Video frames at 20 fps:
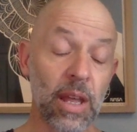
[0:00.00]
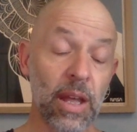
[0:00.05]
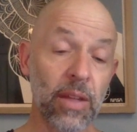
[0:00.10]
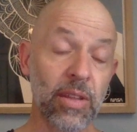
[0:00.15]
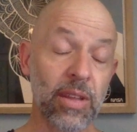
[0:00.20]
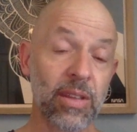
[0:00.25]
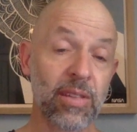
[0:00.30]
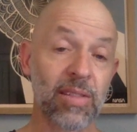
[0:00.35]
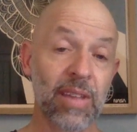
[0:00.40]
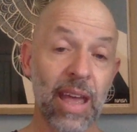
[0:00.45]

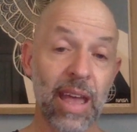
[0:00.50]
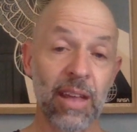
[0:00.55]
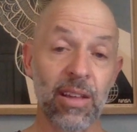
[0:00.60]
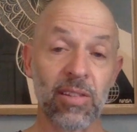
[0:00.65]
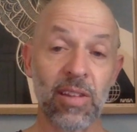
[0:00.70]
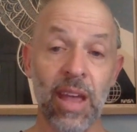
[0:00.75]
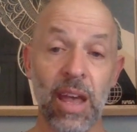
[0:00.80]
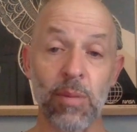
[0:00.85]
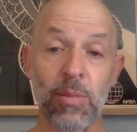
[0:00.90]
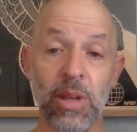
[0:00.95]
The attacks
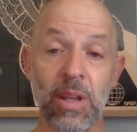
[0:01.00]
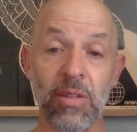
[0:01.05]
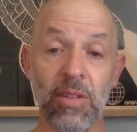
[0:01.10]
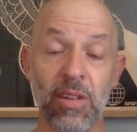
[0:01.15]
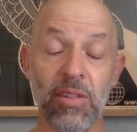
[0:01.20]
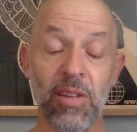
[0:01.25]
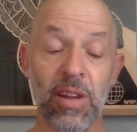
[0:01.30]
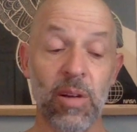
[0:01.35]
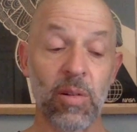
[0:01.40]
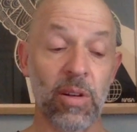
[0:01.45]
are happening in
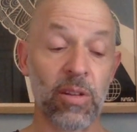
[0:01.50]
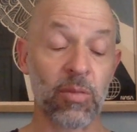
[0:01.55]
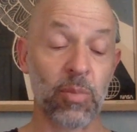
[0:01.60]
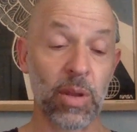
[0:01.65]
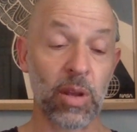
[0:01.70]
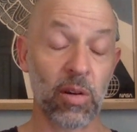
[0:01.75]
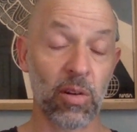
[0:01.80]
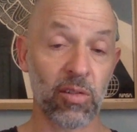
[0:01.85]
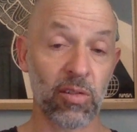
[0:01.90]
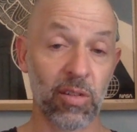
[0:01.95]
these areas
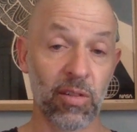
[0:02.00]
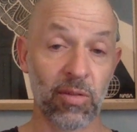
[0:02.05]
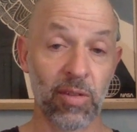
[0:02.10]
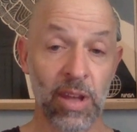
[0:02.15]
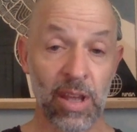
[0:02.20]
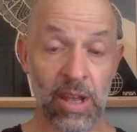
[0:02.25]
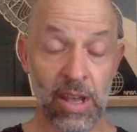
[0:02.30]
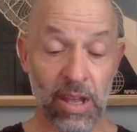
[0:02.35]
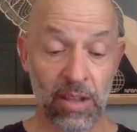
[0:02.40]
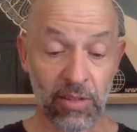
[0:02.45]
because of
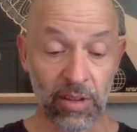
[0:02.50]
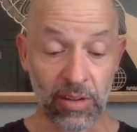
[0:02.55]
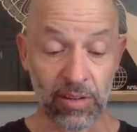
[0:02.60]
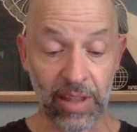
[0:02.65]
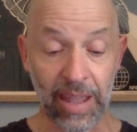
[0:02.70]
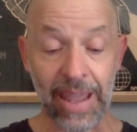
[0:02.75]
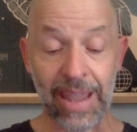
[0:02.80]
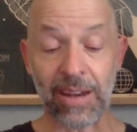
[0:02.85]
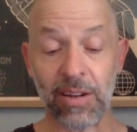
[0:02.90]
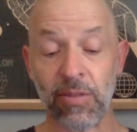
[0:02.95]
these
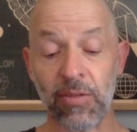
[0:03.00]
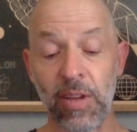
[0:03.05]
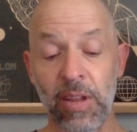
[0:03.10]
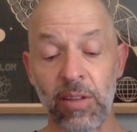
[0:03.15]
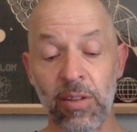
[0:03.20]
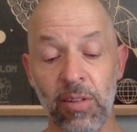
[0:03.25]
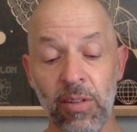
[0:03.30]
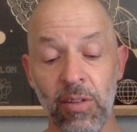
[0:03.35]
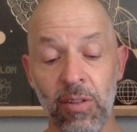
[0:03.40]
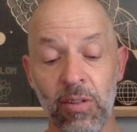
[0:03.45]
air
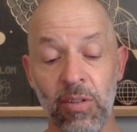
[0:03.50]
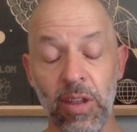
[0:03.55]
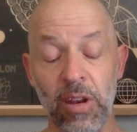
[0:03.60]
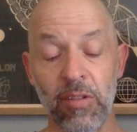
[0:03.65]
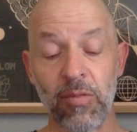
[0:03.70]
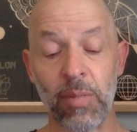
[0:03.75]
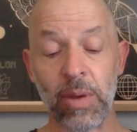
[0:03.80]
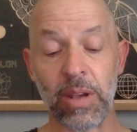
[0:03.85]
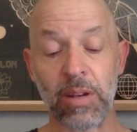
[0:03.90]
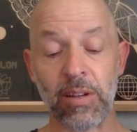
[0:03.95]
defences that
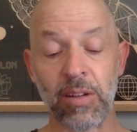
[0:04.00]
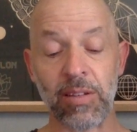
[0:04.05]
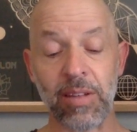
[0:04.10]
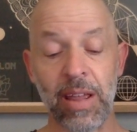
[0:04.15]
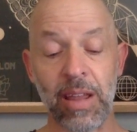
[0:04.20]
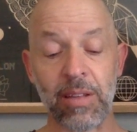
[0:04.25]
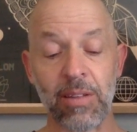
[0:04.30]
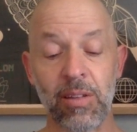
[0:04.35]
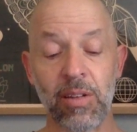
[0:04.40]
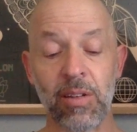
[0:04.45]
have been
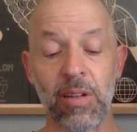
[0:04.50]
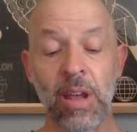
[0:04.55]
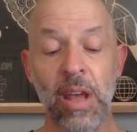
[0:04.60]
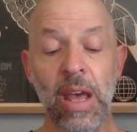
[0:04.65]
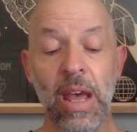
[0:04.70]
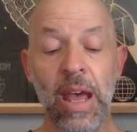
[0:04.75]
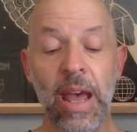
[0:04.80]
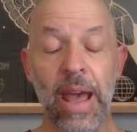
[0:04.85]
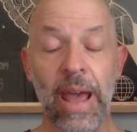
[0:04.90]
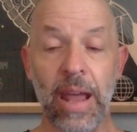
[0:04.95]
detected,
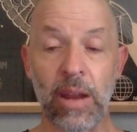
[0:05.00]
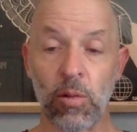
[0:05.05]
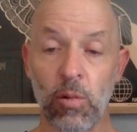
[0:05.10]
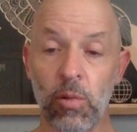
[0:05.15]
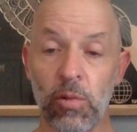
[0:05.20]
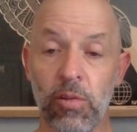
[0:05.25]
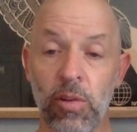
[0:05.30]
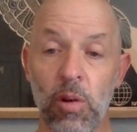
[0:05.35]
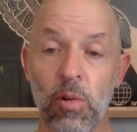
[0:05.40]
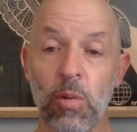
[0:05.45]
and
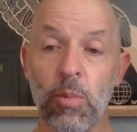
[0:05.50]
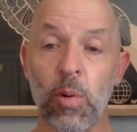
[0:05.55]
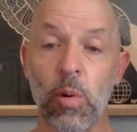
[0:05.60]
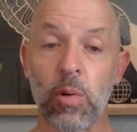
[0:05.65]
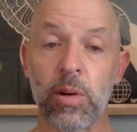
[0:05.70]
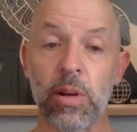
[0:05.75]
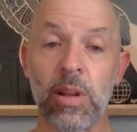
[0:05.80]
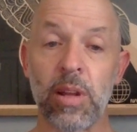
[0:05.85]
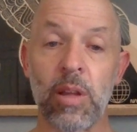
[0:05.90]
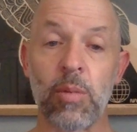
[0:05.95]
also
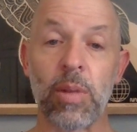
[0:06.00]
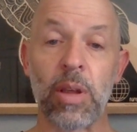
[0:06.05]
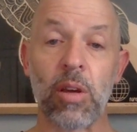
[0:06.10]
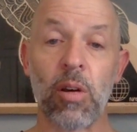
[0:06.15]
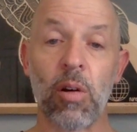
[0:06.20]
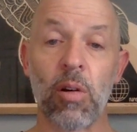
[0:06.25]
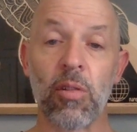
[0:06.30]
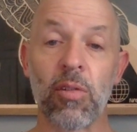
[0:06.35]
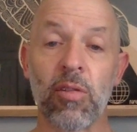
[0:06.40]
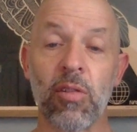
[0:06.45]
reportedly
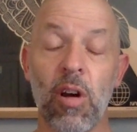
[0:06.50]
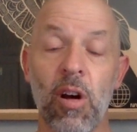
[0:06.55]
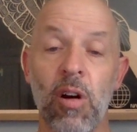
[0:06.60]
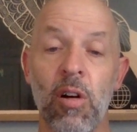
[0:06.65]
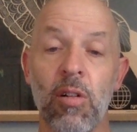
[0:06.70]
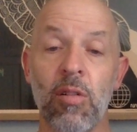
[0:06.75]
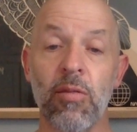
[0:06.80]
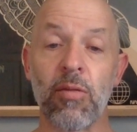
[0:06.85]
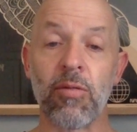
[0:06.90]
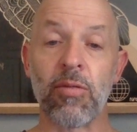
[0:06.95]
because
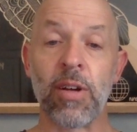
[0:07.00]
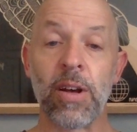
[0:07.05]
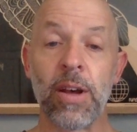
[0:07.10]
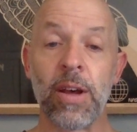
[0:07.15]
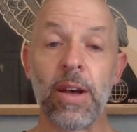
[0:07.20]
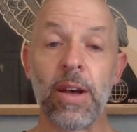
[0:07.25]
of